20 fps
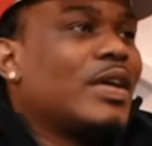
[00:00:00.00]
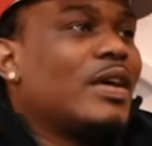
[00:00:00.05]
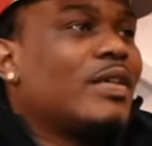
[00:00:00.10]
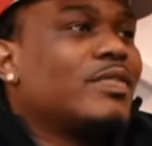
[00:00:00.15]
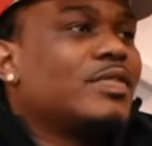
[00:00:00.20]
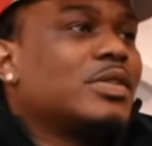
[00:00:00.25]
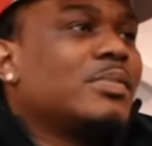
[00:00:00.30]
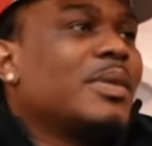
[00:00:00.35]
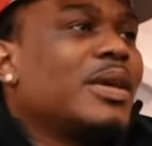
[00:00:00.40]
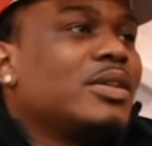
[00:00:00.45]
Now,
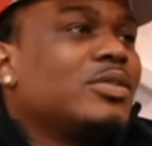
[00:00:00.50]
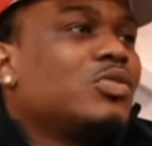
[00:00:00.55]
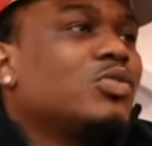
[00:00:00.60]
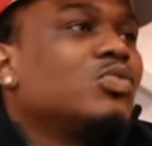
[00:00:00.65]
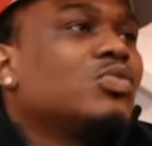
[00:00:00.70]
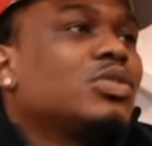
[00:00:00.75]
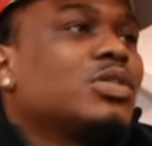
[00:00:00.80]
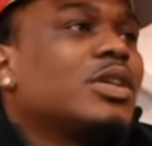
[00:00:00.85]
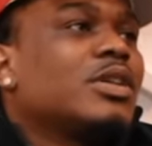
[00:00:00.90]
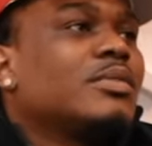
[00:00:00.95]
if somebody
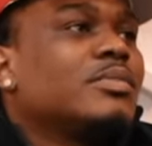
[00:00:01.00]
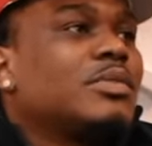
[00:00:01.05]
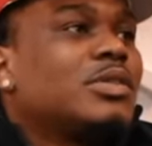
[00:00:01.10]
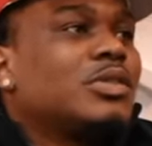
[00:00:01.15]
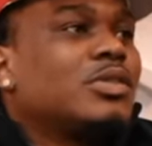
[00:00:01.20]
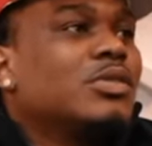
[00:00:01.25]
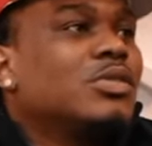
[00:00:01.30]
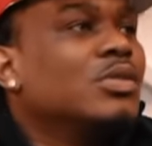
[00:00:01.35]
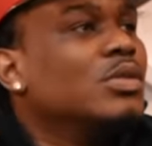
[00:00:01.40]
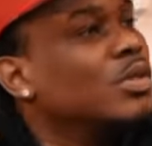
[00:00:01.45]
do something
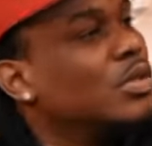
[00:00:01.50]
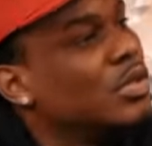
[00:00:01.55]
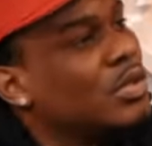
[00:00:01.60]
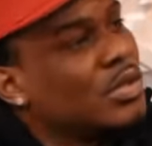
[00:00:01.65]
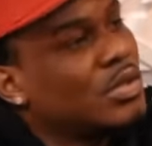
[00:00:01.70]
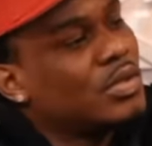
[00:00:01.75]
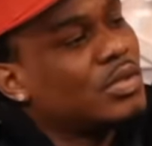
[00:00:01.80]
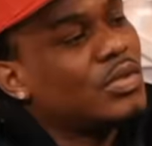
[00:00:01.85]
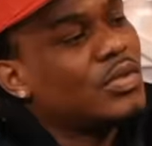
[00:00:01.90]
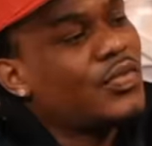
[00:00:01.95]
to you,
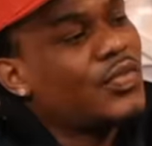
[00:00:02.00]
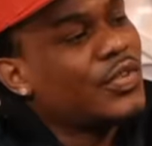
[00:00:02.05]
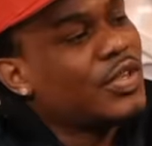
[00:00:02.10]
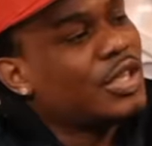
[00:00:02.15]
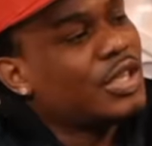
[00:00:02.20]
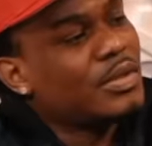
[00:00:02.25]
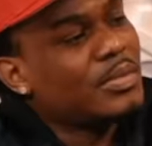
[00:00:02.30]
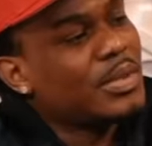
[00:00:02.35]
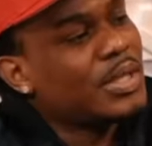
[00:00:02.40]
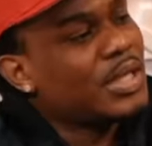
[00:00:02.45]
Gangster. you
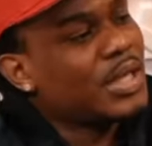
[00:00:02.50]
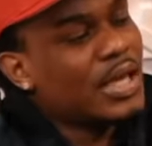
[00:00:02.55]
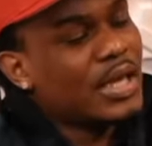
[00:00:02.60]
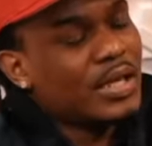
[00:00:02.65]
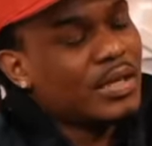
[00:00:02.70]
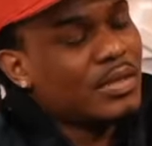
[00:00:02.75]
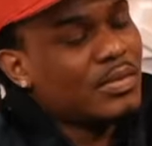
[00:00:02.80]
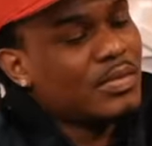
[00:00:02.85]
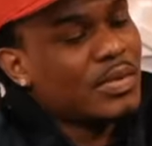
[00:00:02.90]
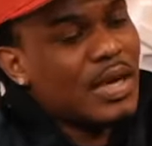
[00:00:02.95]
feel me?
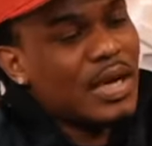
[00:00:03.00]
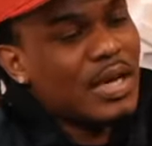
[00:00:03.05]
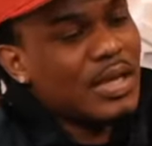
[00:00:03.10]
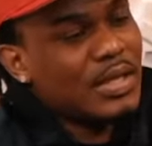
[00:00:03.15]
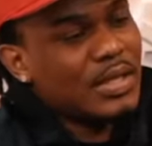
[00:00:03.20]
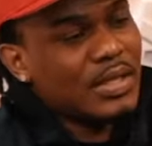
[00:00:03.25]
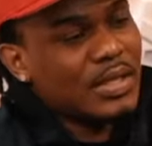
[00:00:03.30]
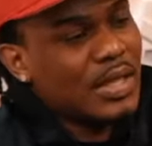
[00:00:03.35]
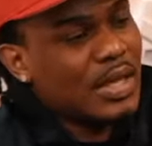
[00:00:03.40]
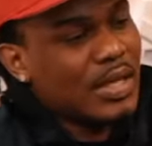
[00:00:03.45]
Like, you
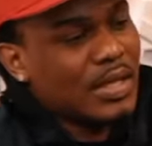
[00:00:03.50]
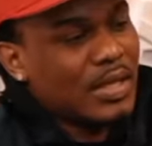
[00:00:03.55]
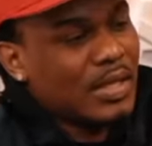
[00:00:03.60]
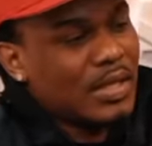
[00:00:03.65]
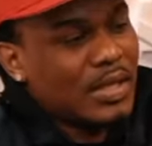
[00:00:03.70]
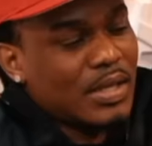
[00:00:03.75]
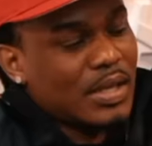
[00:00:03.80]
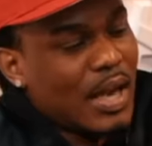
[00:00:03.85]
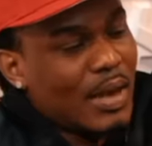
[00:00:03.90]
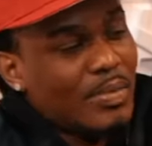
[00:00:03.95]
wilding
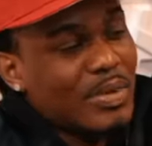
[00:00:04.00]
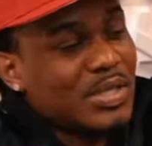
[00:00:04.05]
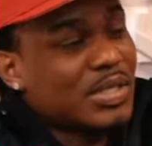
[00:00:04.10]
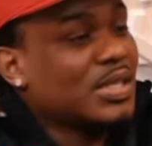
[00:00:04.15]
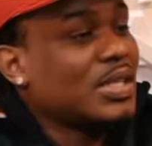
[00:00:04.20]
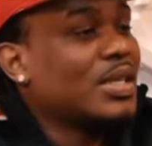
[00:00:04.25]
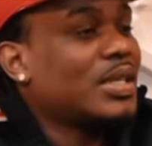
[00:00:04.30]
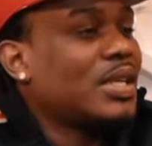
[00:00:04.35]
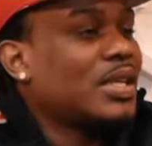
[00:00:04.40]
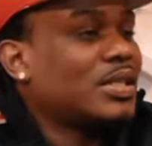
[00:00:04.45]
That, I be
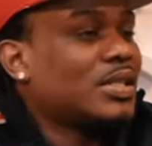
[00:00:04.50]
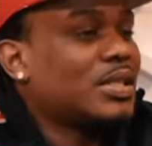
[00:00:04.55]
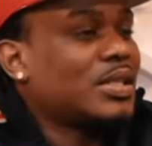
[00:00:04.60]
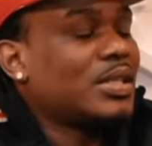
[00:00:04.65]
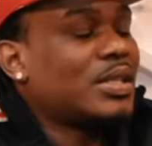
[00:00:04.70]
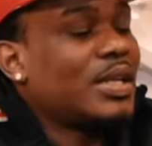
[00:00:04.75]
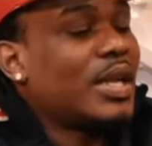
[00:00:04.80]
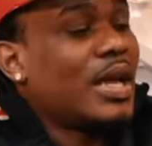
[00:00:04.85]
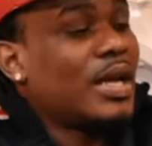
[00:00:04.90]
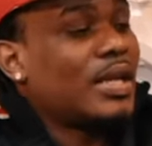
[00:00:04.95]
seeing that
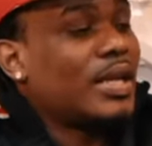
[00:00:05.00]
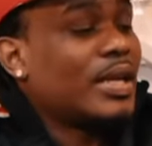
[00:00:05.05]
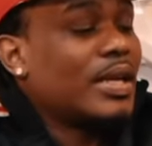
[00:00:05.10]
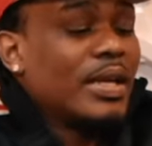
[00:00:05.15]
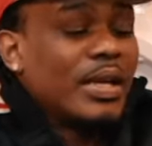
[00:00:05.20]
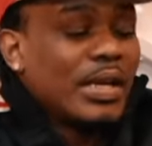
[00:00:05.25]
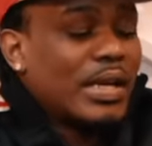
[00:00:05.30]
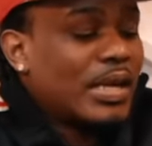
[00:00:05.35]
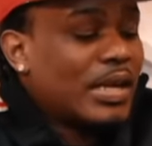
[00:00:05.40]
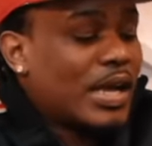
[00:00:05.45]
shit a lot.
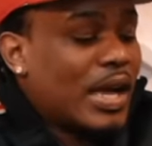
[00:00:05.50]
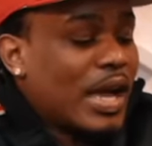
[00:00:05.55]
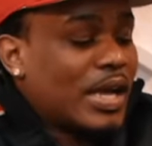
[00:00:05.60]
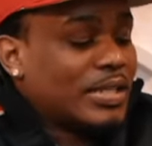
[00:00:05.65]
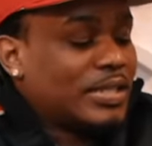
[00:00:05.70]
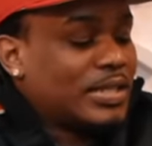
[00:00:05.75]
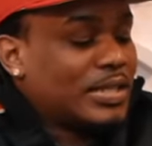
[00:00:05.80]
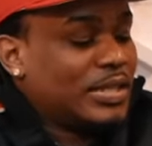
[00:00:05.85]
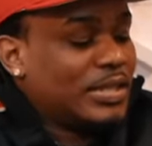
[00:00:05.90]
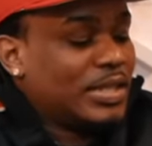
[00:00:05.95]
Like,
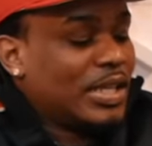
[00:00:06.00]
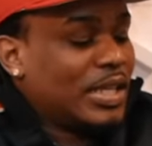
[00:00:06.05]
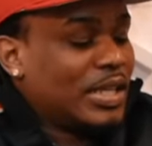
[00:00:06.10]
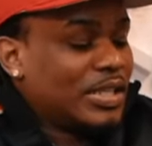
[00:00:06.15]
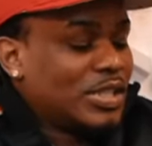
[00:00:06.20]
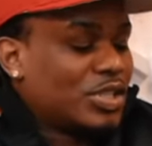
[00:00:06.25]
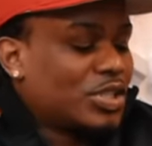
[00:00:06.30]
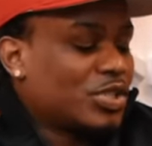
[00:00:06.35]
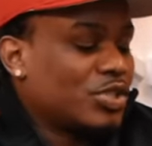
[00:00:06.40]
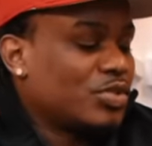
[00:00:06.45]
I seen
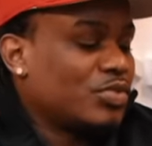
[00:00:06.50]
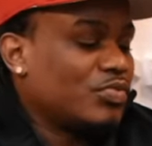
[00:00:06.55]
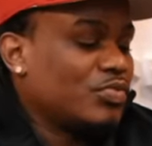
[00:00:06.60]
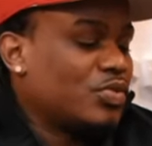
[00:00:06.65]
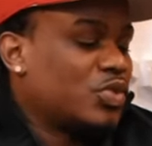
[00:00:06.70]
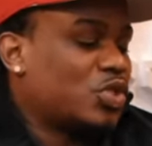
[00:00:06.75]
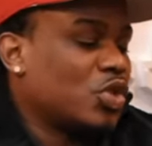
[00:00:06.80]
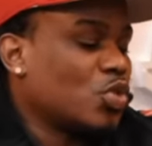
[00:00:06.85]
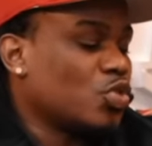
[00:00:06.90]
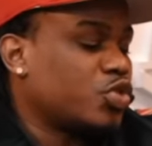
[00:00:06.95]
niggas'
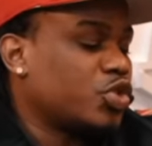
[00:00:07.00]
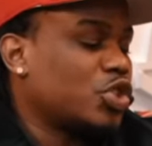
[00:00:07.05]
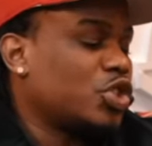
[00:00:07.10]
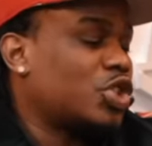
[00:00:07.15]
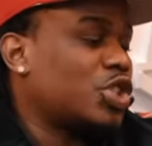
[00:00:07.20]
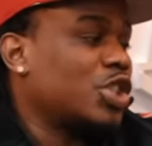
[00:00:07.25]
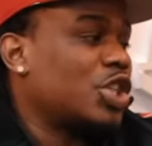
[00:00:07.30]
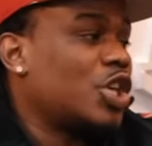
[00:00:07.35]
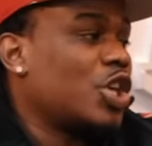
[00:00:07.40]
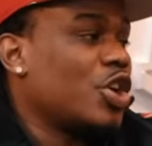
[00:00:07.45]
social
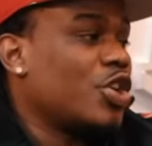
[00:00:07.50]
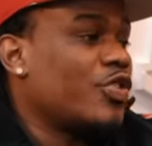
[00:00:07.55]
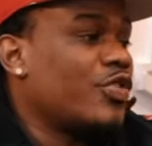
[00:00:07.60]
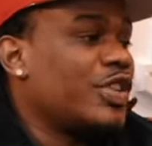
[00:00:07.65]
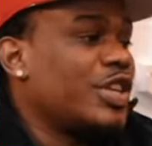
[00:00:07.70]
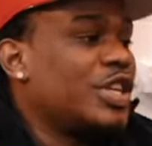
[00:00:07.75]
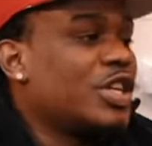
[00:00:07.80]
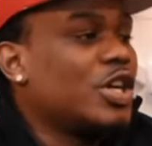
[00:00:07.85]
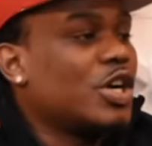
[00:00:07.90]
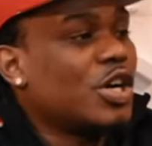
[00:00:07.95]

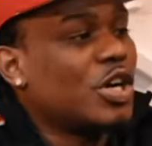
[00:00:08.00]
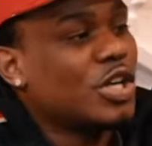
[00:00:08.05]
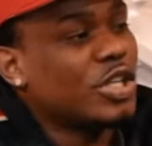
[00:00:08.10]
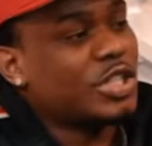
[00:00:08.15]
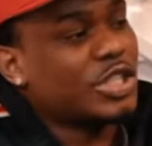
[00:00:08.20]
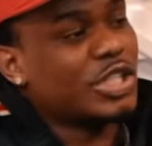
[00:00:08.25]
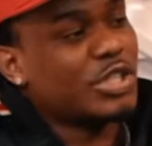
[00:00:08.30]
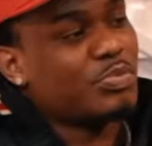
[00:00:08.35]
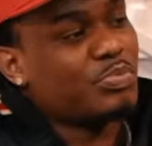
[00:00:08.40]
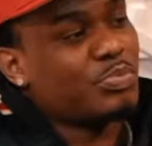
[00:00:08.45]
security
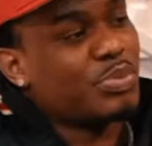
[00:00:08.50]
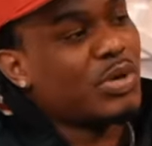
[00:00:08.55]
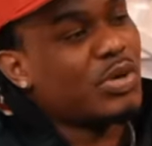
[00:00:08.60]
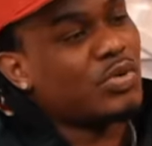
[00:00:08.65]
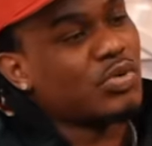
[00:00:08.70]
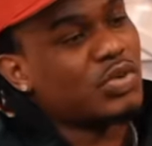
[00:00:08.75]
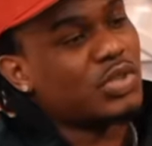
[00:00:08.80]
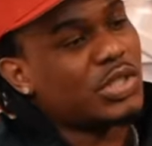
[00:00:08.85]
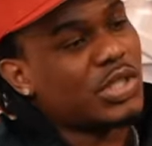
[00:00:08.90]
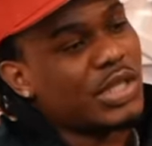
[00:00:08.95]
cards get
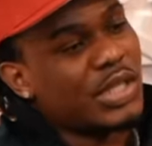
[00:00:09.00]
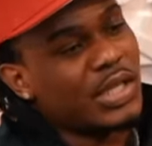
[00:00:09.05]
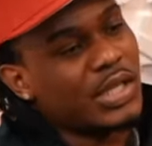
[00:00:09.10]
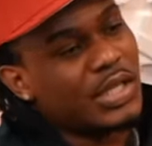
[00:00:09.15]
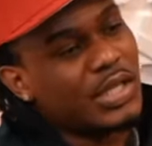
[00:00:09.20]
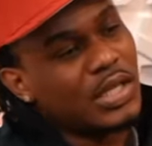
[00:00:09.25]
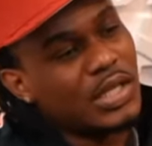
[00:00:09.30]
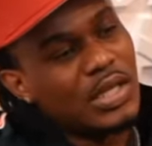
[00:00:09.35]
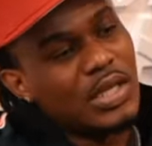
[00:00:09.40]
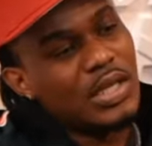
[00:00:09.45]

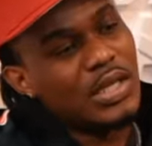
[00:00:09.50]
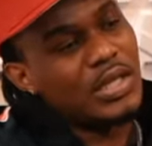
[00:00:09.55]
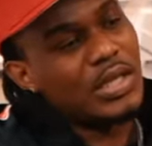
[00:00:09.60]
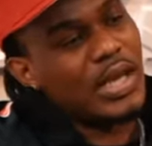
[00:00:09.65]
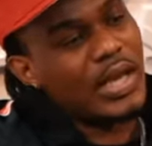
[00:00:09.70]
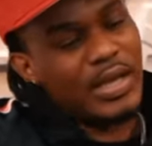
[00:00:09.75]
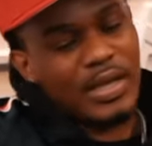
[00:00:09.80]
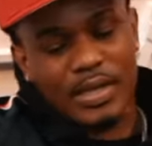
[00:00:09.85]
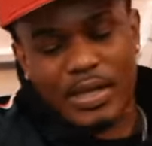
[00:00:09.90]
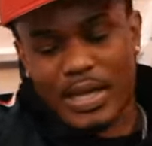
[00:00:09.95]
posted
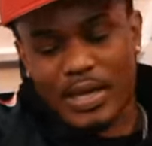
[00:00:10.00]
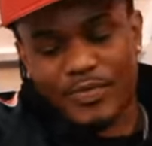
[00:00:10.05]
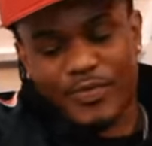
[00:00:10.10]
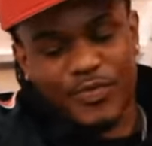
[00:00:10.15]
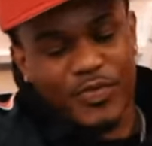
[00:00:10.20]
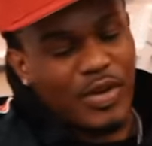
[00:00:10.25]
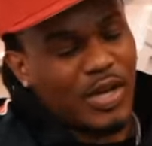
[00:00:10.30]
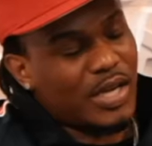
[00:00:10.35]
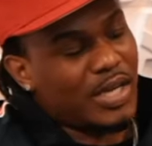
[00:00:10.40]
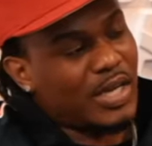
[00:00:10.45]

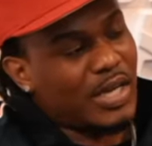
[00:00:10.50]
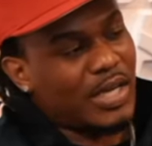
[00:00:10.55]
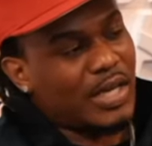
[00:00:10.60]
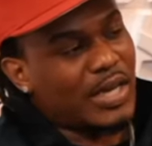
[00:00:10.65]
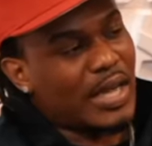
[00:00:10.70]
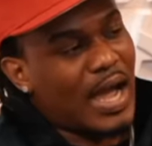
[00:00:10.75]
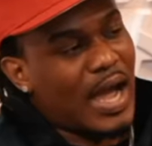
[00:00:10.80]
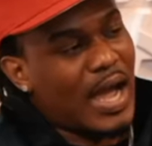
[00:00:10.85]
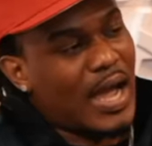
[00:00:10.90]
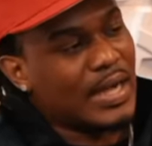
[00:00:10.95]
yeah.
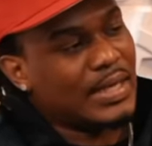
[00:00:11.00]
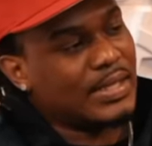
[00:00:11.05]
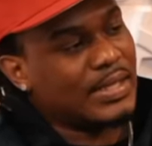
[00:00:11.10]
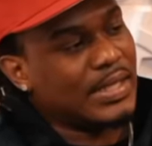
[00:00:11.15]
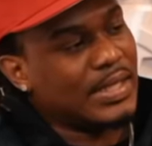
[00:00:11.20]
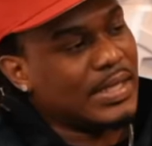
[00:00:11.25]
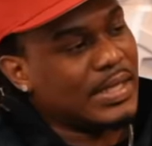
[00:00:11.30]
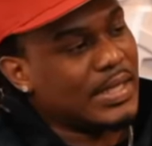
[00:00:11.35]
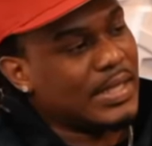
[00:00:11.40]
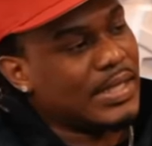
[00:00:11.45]
Fucking
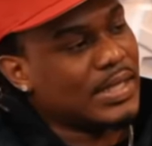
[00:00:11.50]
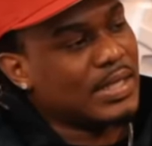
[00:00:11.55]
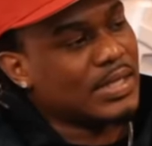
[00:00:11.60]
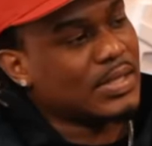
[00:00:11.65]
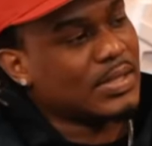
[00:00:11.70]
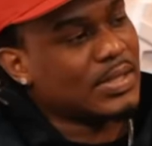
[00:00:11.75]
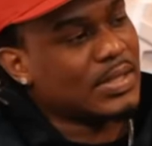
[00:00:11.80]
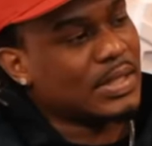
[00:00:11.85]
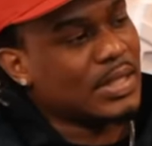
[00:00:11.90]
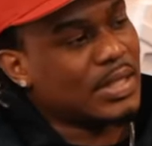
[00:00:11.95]

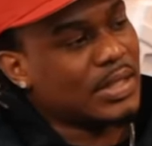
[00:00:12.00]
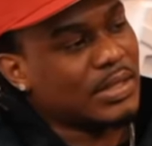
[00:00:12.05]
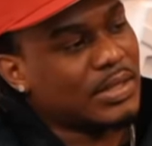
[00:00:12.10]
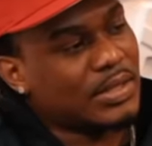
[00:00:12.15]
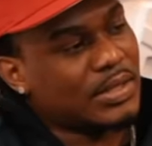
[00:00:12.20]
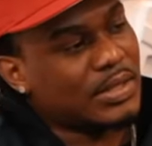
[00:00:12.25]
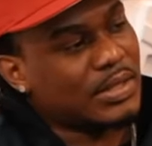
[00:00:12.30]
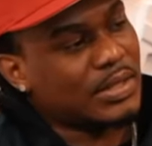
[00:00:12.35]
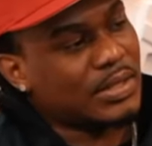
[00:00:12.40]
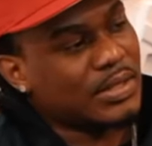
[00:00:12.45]
IDs, all type that of
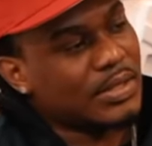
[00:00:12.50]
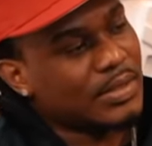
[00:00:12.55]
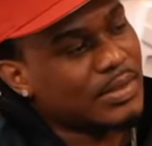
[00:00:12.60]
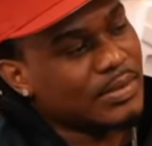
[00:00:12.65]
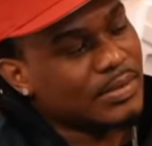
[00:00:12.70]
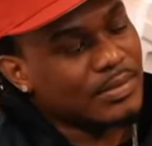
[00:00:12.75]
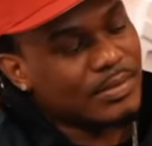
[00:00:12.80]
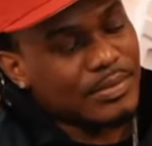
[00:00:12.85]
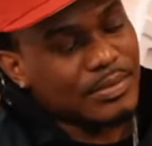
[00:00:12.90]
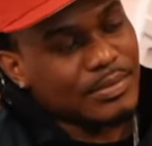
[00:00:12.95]
shit.
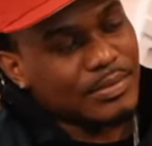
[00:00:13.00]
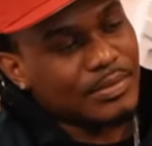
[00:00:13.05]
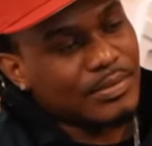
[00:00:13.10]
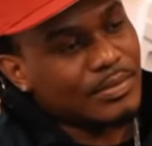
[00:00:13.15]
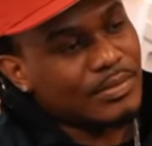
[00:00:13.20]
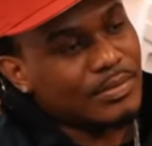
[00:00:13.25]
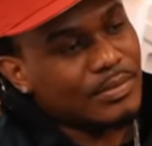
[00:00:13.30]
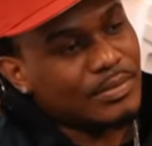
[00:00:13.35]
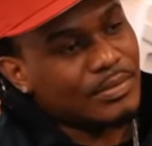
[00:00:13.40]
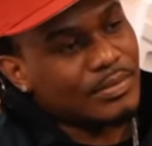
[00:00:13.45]
man. You ready for
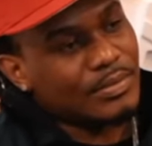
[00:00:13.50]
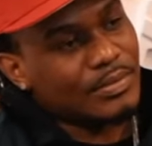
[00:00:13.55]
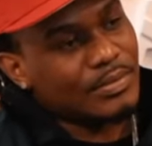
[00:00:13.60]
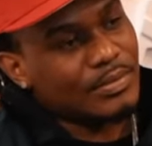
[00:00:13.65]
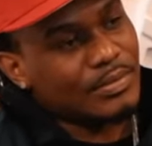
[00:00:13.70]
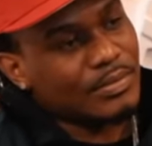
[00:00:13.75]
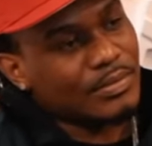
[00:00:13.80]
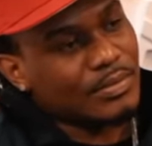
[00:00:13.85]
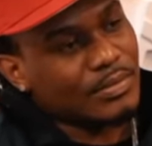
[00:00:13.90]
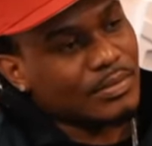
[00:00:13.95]
the real
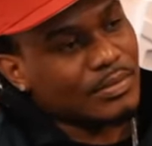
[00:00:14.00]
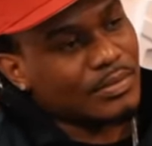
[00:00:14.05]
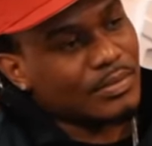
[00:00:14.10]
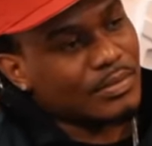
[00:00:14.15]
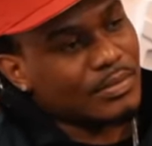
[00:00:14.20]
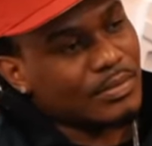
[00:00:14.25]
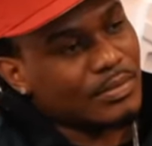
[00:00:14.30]
question now?